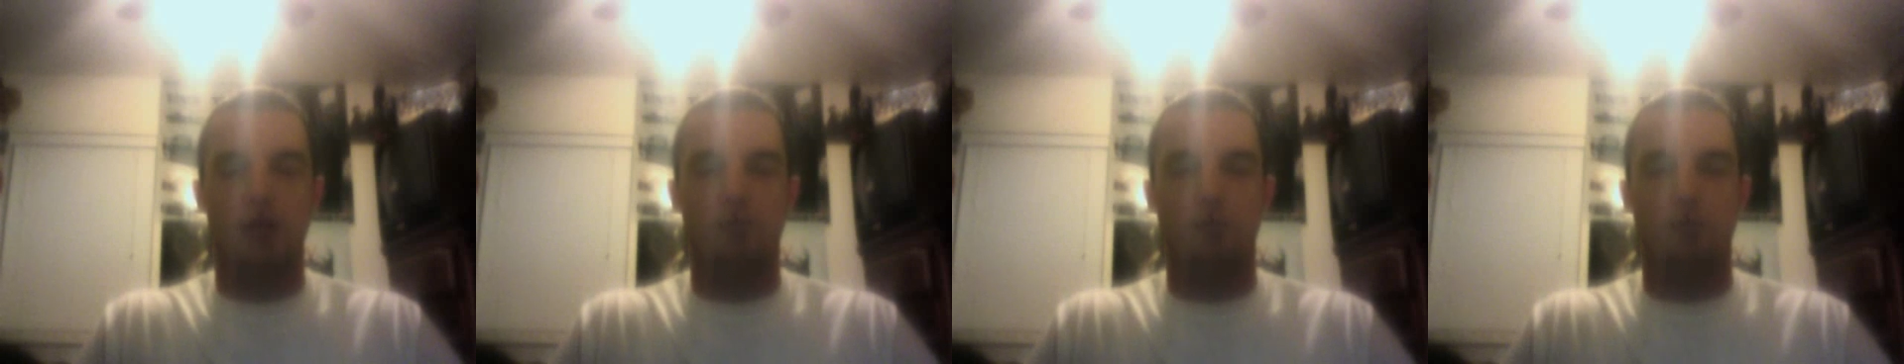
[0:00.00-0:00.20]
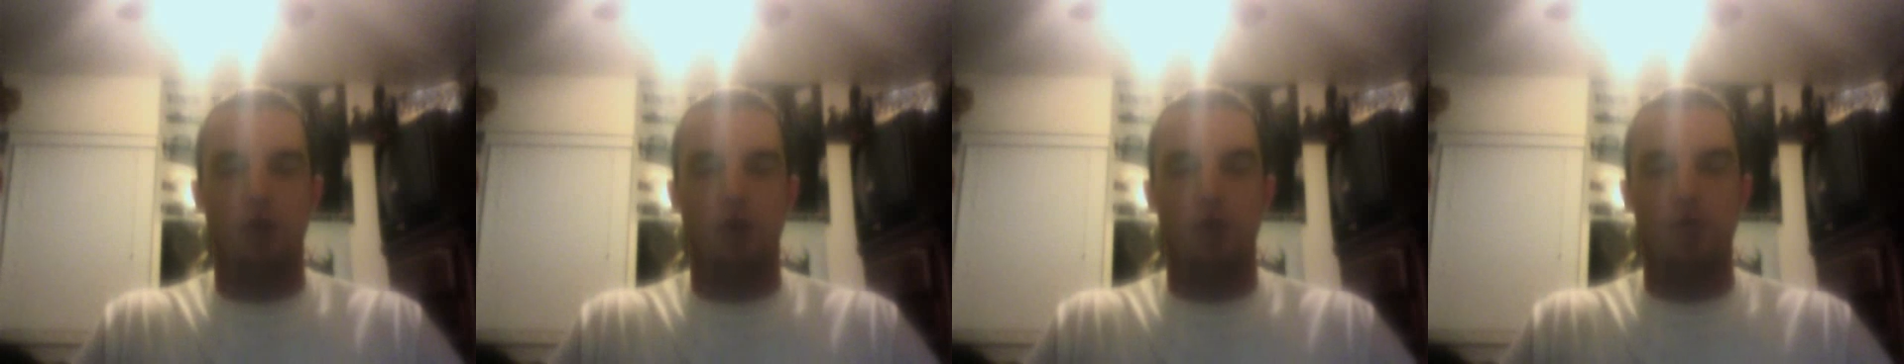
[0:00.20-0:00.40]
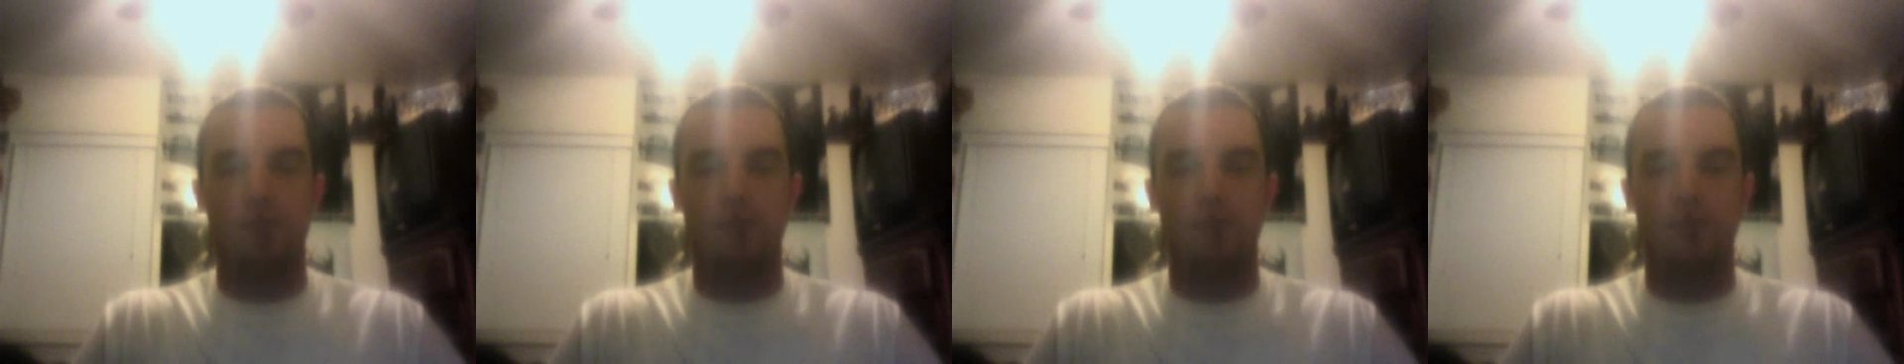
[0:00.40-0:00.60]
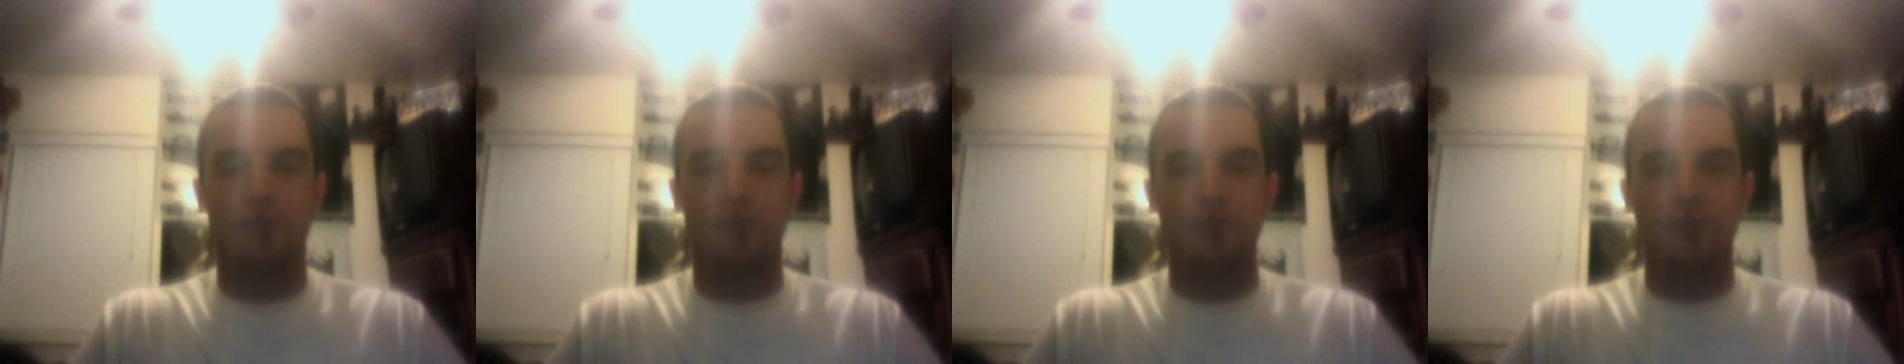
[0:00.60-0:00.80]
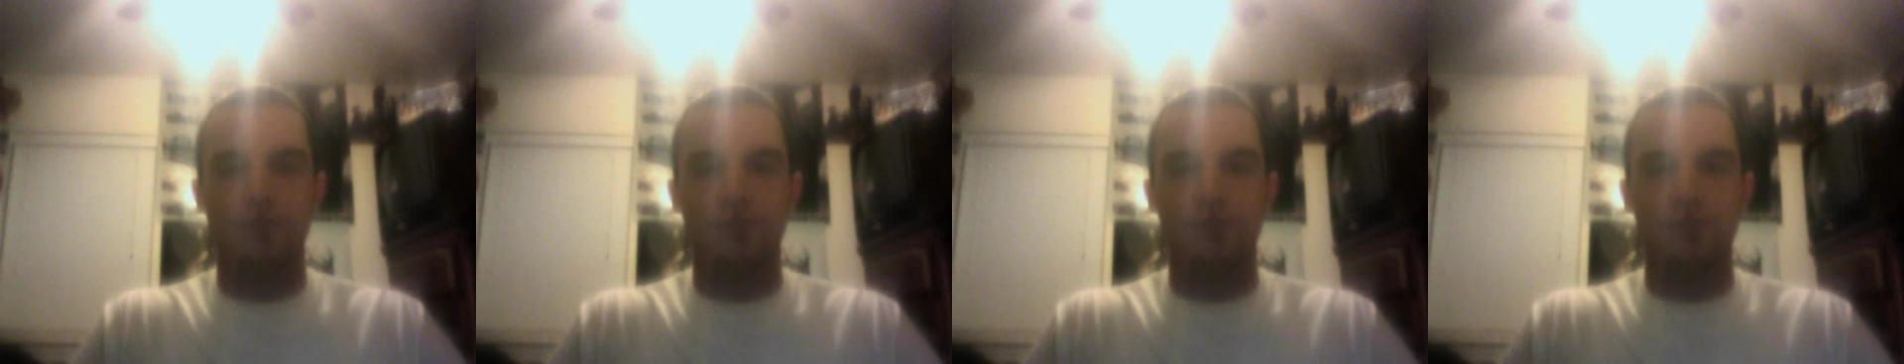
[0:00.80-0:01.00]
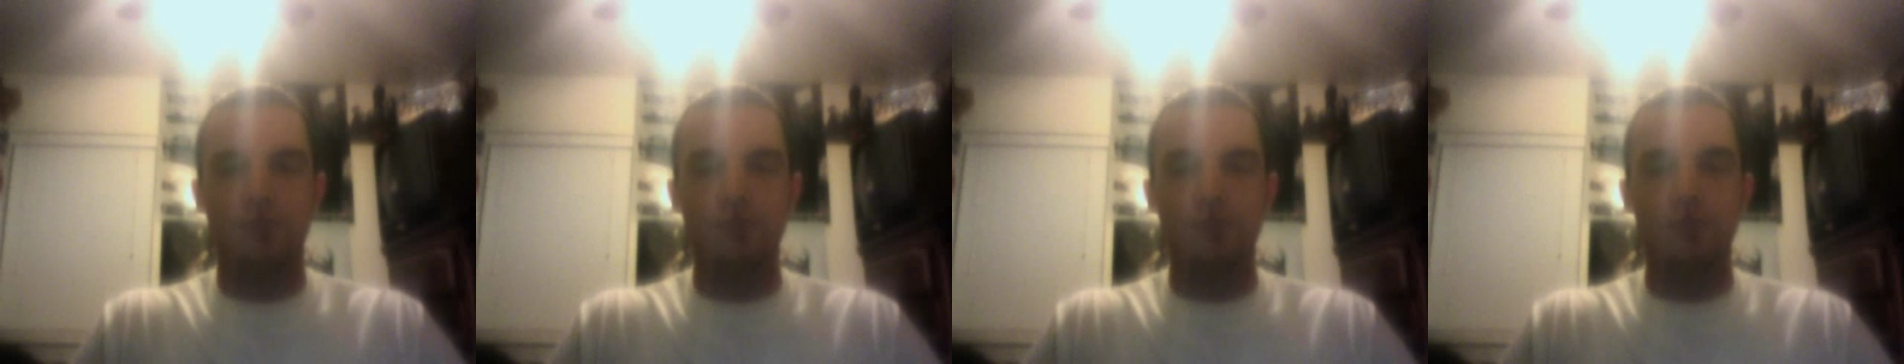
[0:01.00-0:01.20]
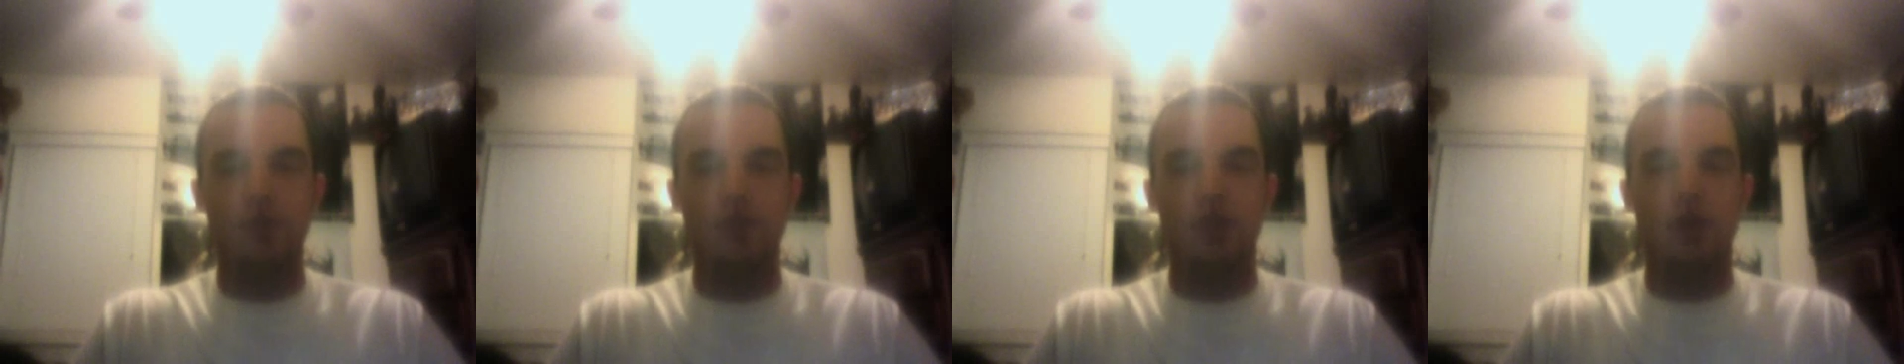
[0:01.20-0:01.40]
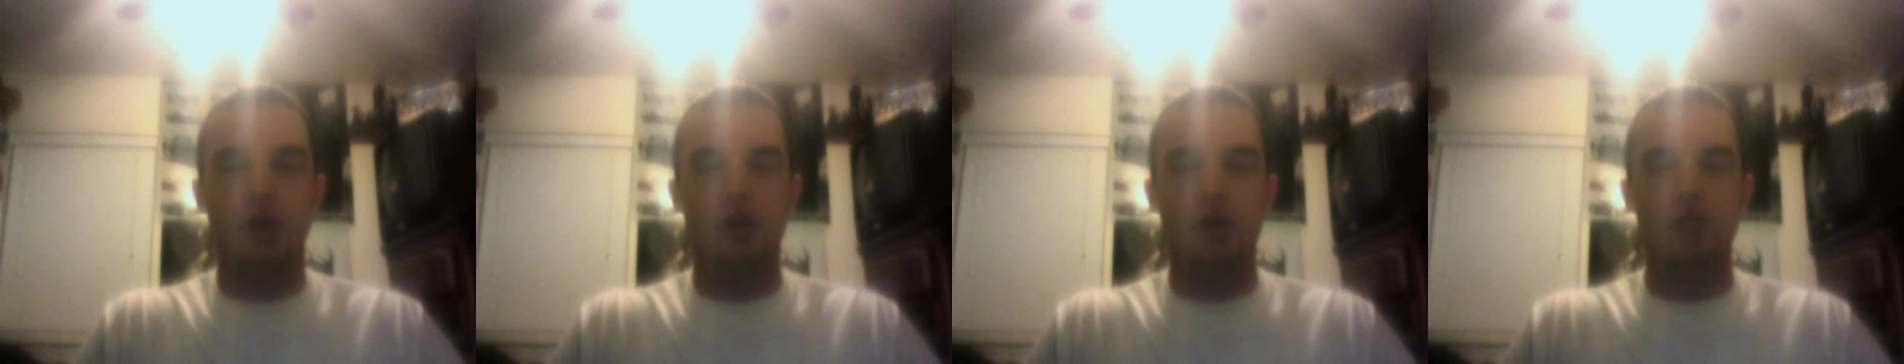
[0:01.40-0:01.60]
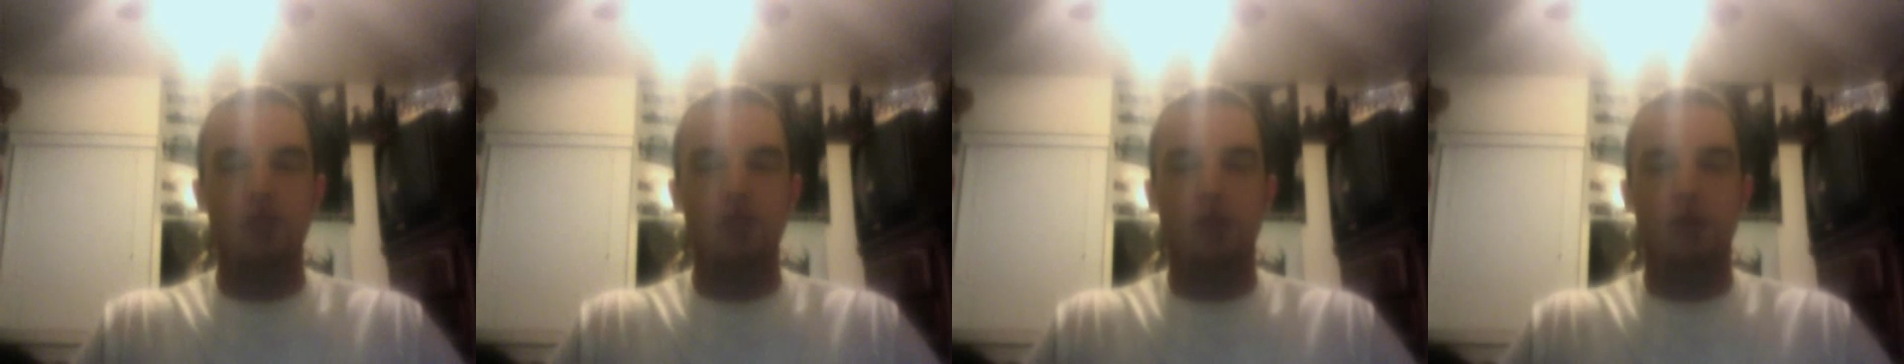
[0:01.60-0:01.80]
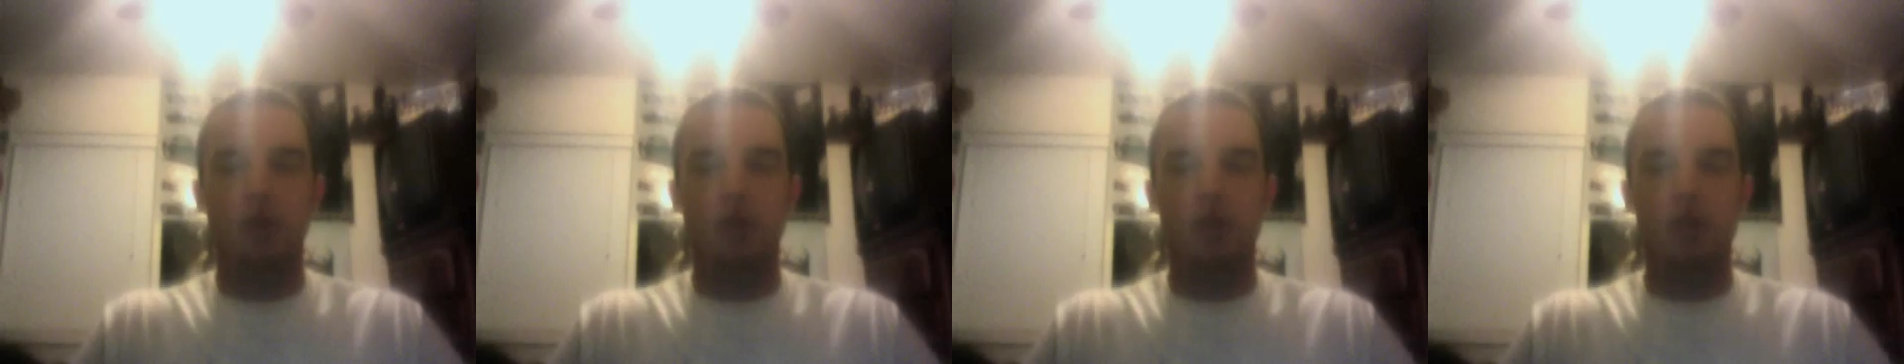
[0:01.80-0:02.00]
them one. Also,